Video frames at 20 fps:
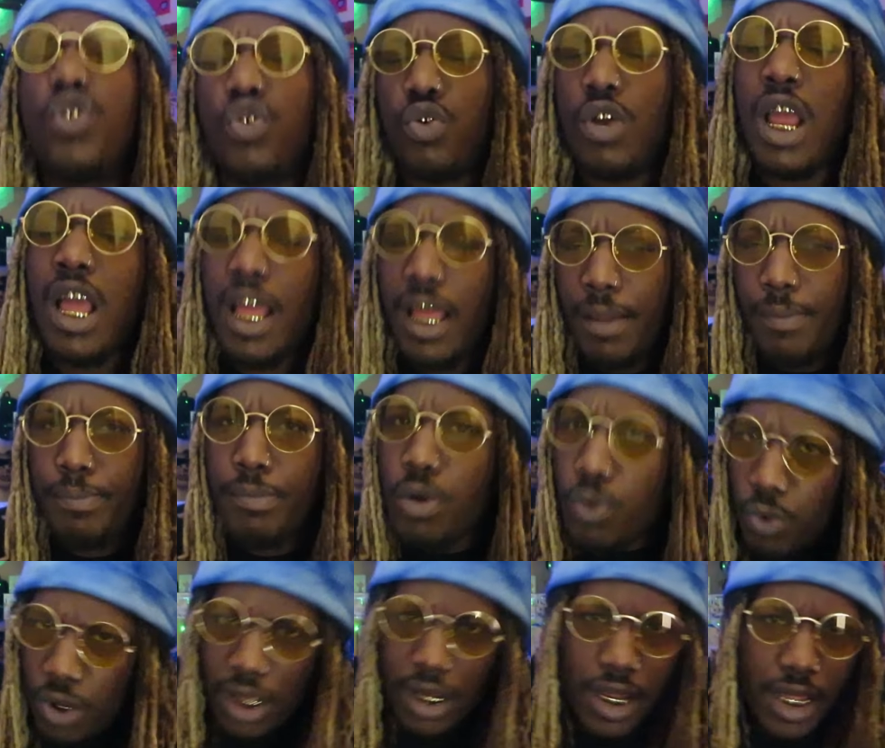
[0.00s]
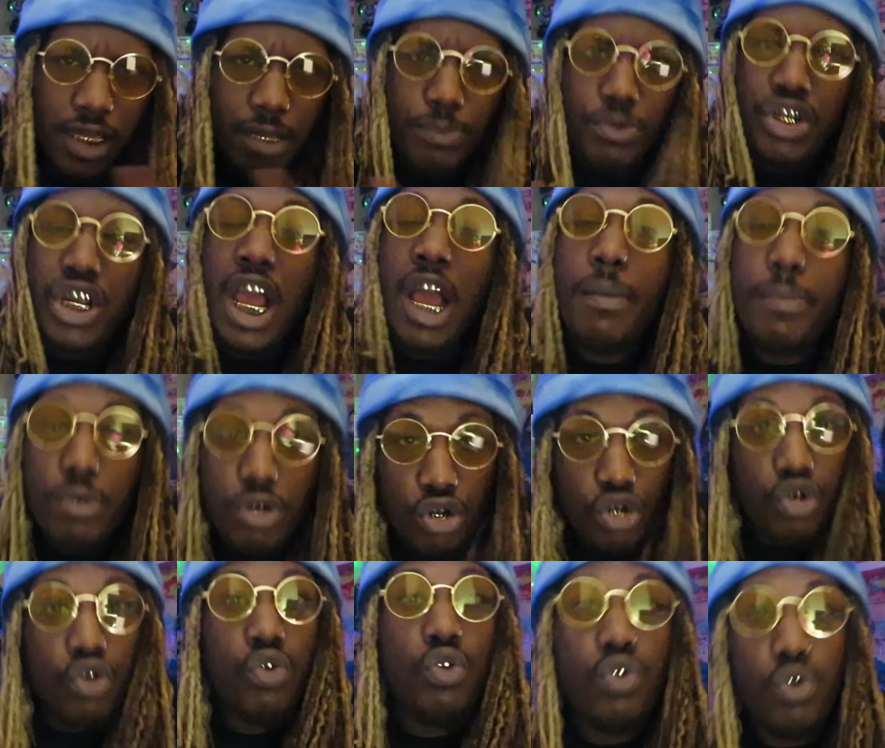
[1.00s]
with Tron, but we'll let them
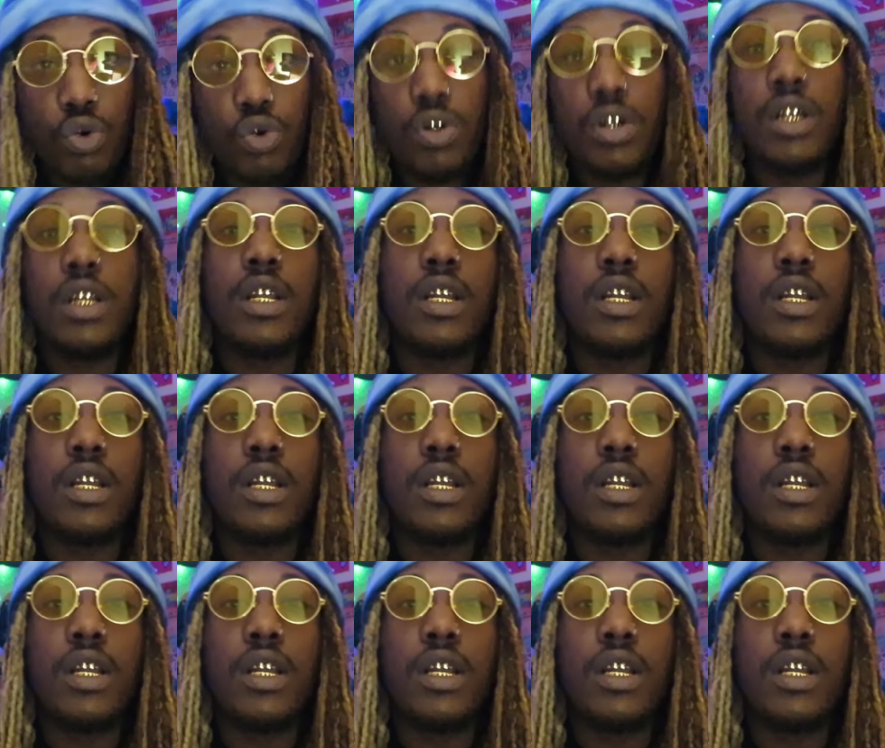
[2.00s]
choppers duel.